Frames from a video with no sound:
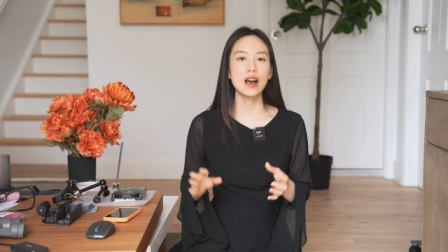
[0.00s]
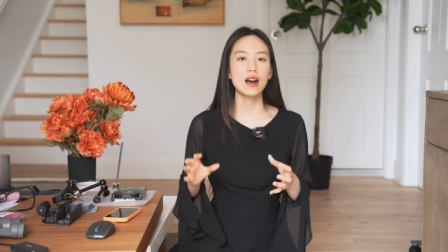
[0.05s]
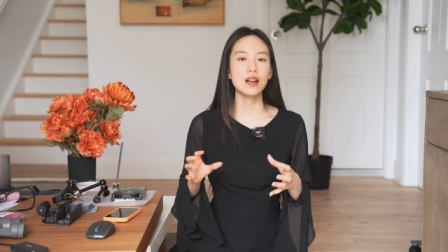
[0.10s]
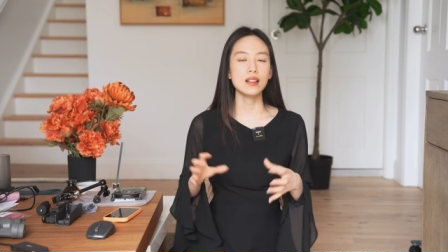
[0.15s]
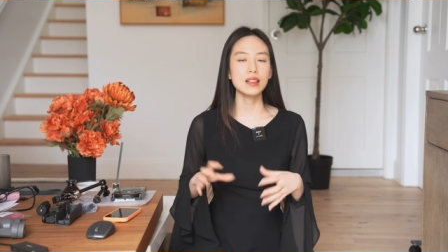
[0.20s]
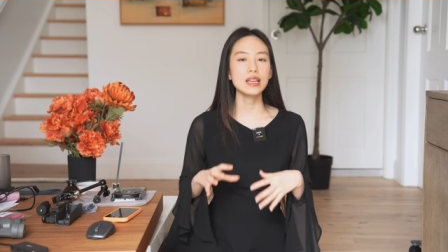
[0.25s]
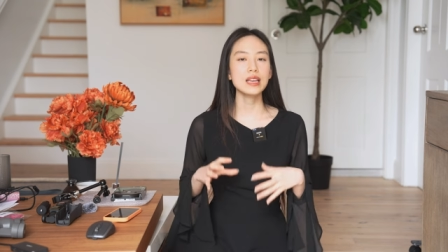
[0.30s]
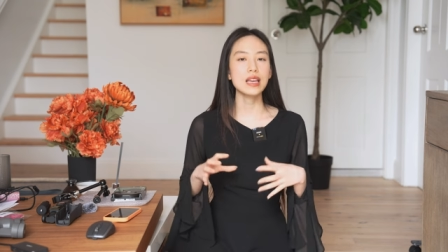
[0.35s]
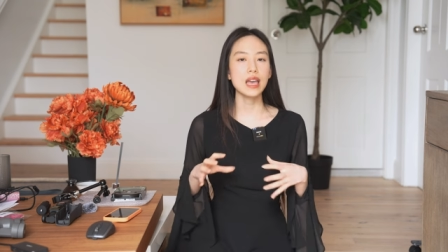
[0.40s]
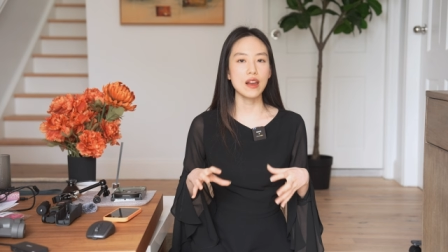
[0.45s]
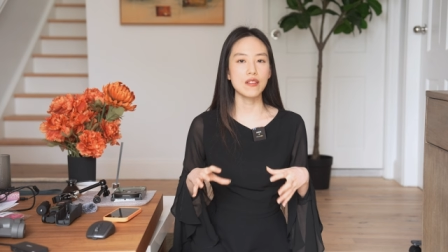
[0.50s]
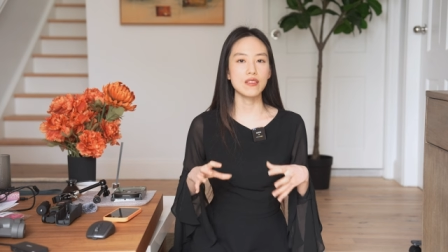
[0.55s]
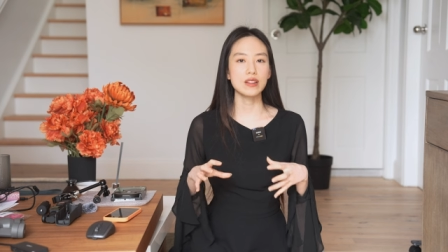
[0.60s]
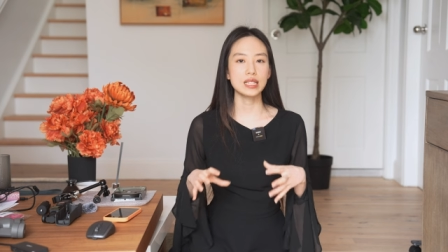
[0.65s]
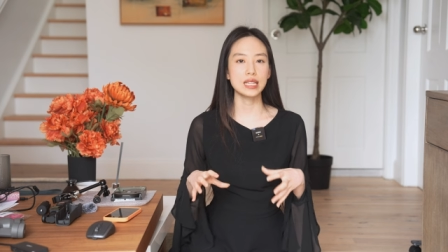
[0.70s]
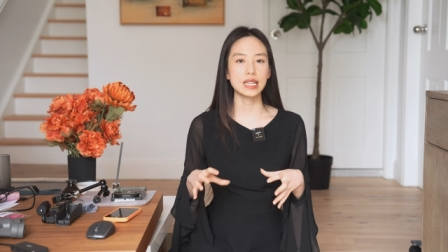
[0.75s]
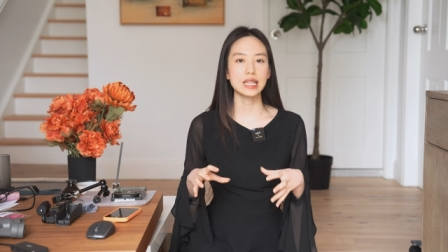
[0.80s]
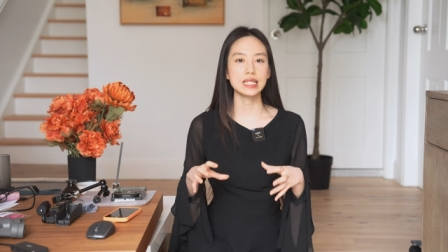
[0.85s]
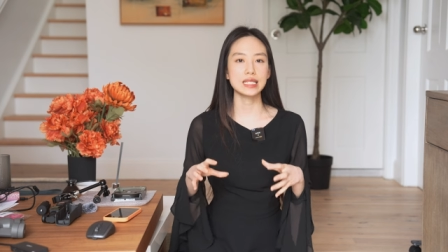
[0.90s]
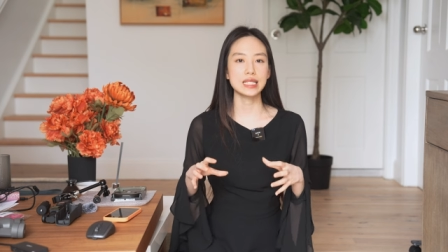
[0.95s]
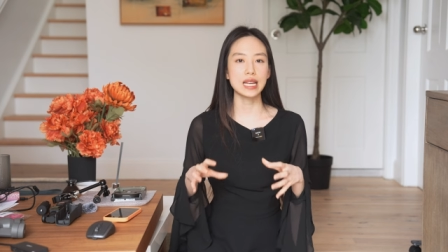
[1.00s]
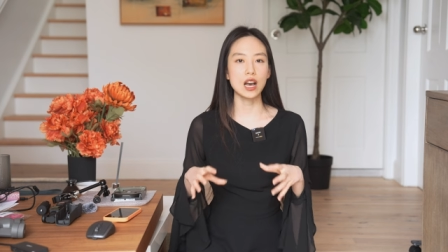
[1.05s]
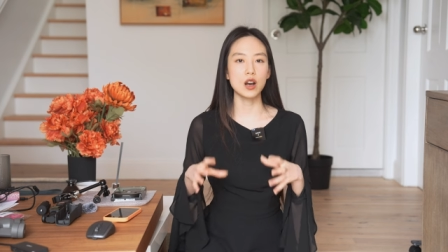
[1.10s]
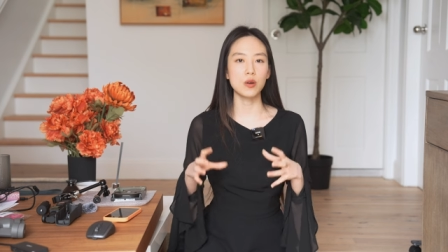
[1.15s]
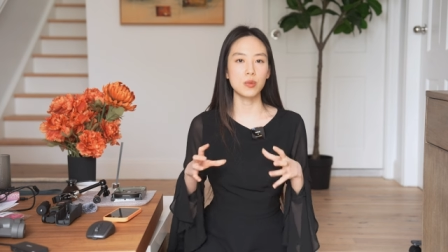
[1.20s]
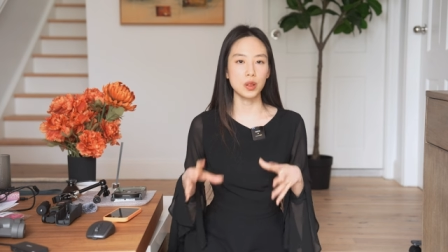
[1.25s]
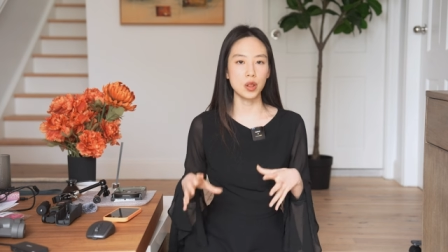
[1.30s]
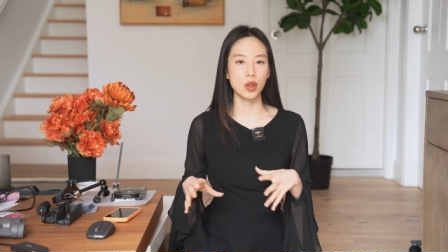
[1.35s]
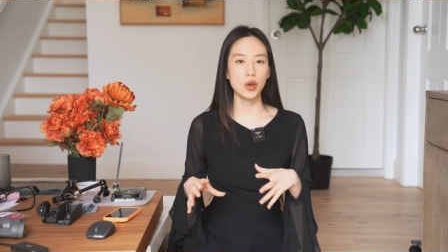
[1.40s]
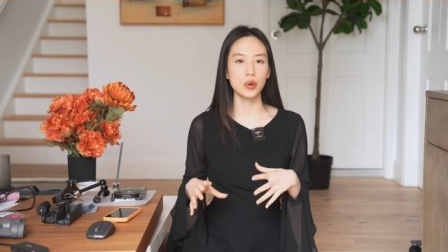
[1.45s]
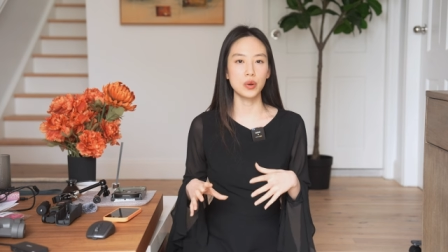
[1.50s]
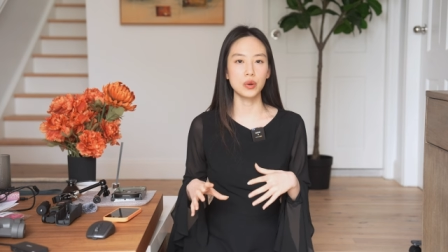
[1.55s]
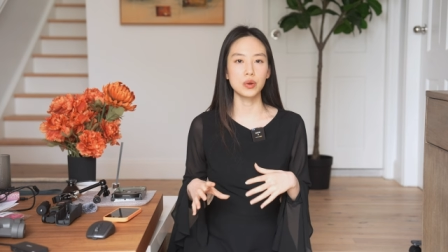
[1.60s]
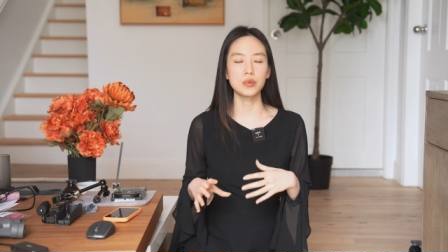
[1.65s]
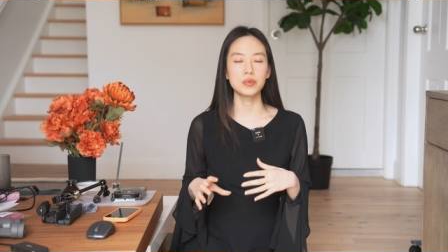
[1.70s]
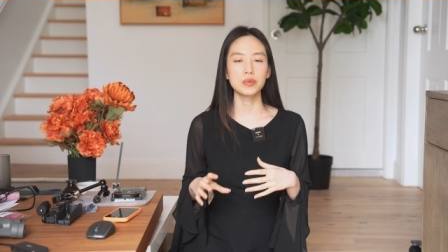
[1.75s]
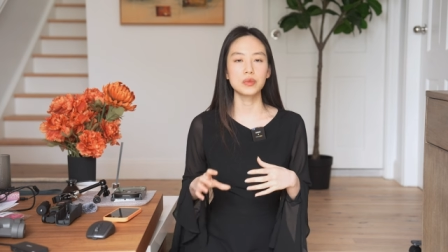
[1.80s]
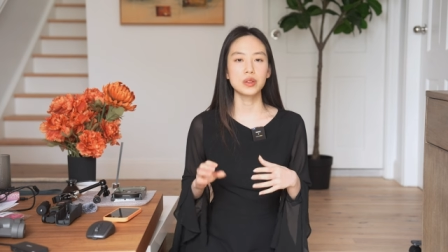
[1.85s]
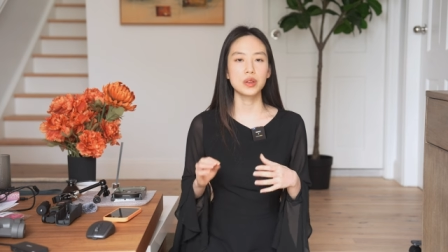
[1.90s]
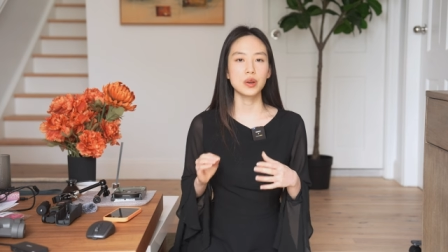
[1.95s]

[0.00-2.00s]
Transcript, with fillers: I'll link everything down below.